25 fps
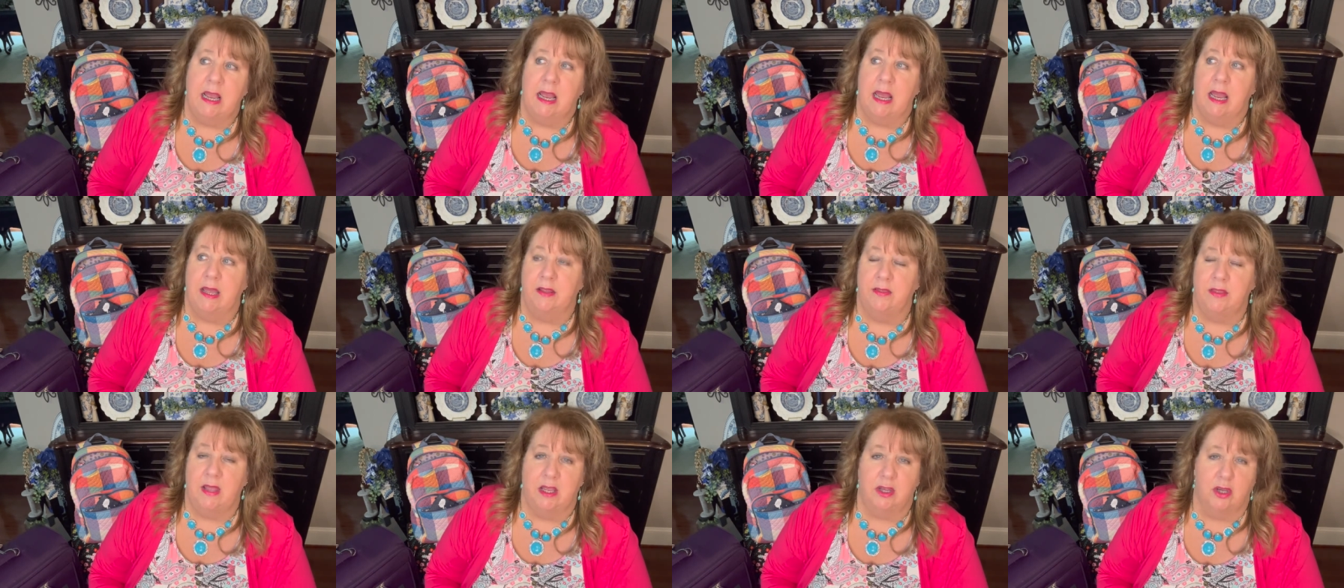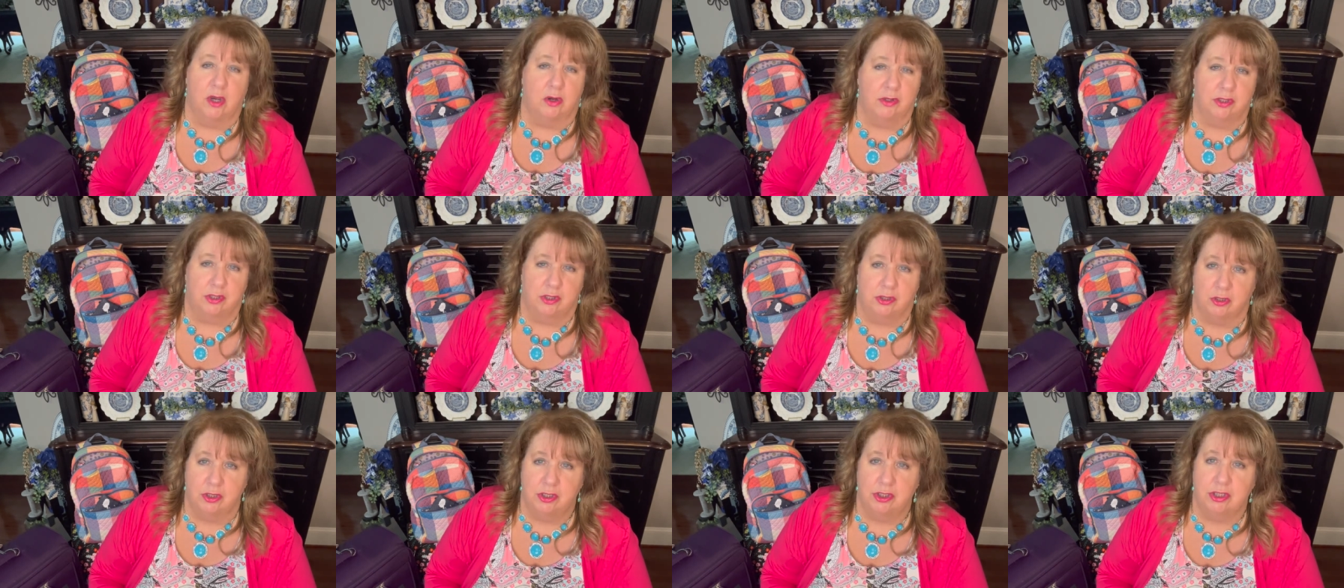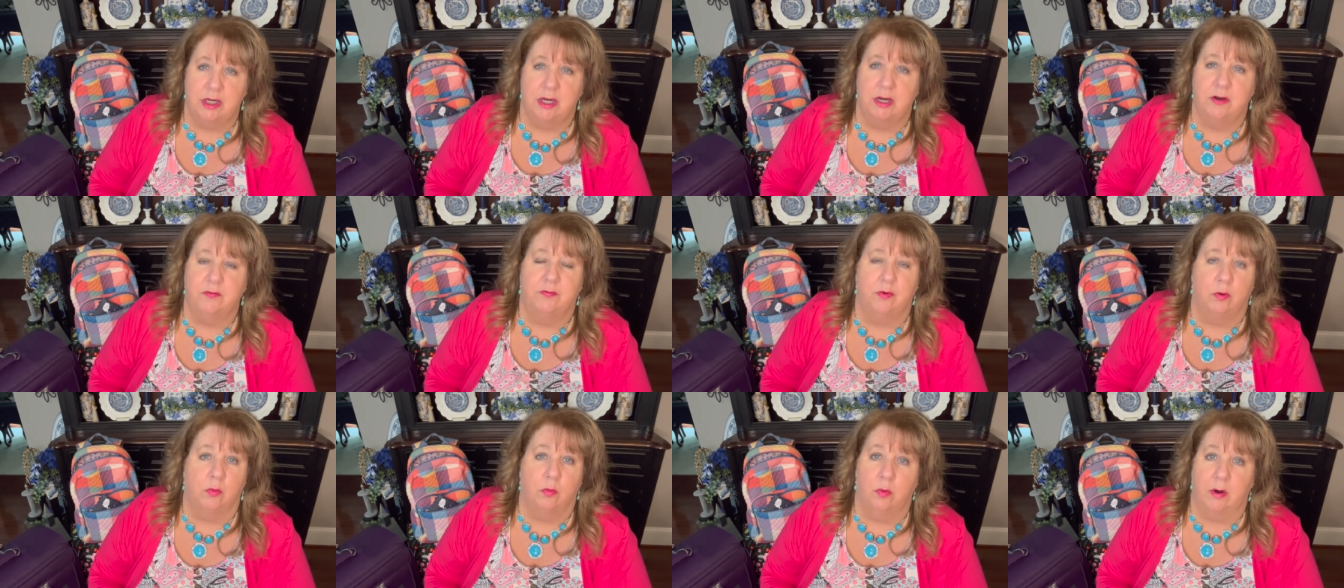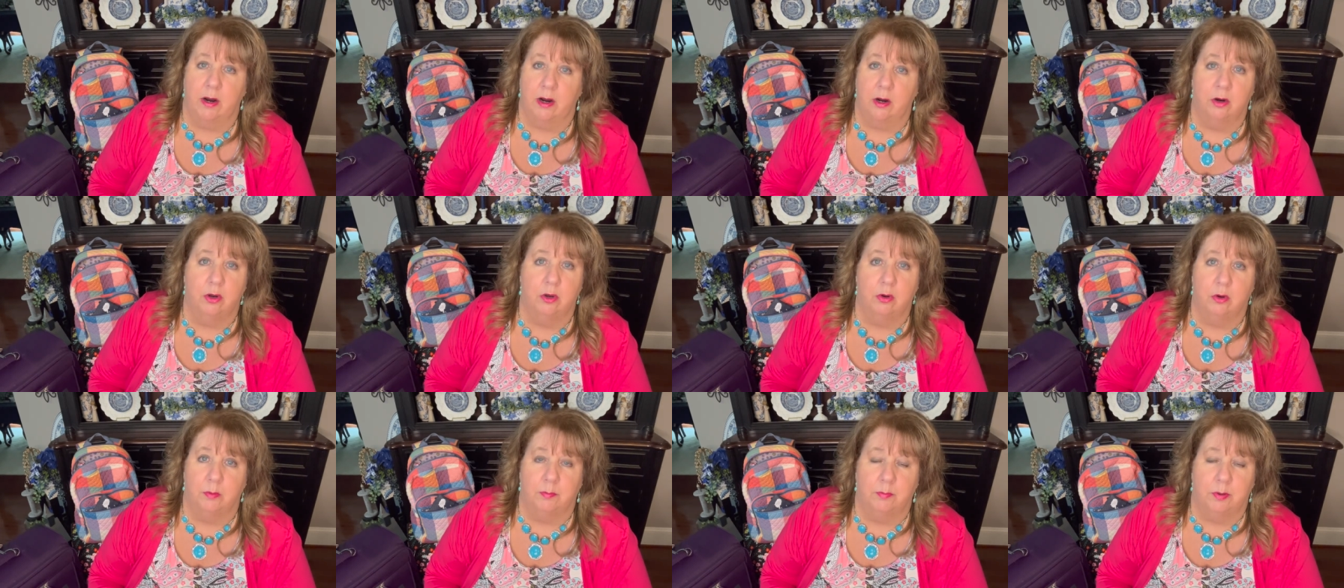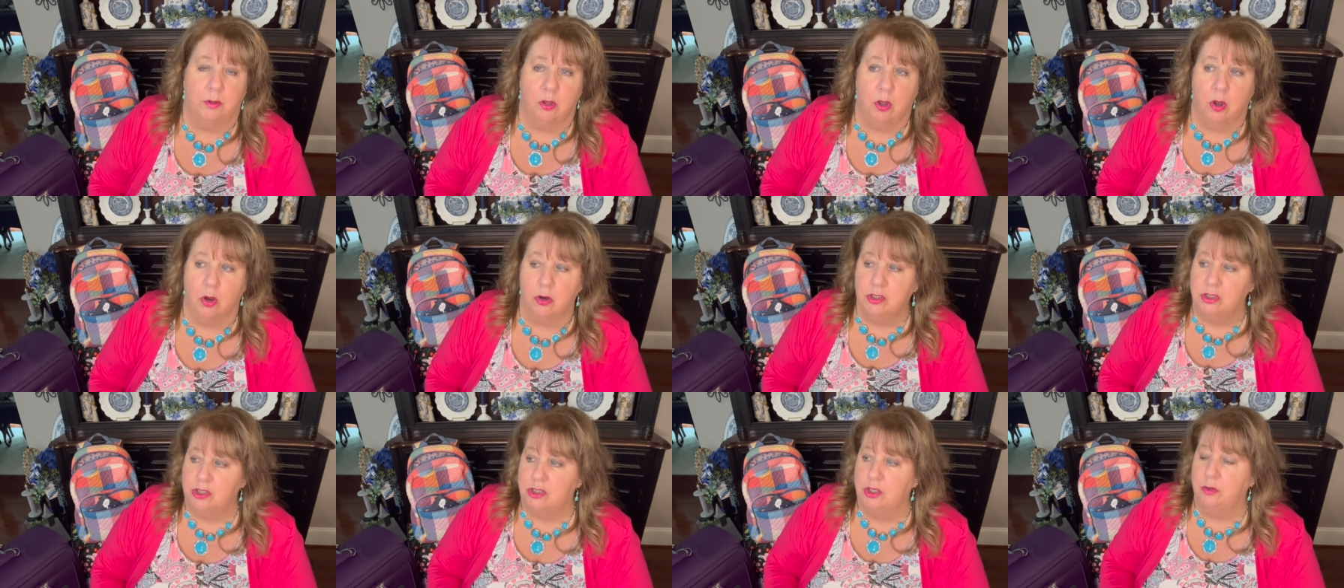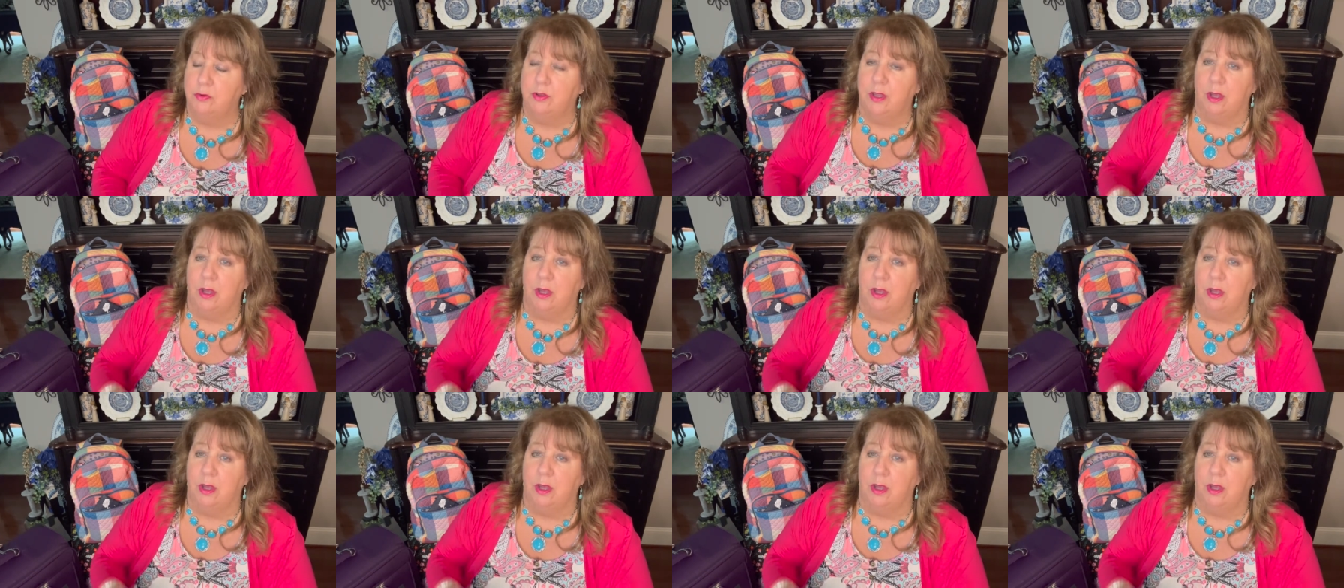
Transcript: and they go searching for where who it belongs to.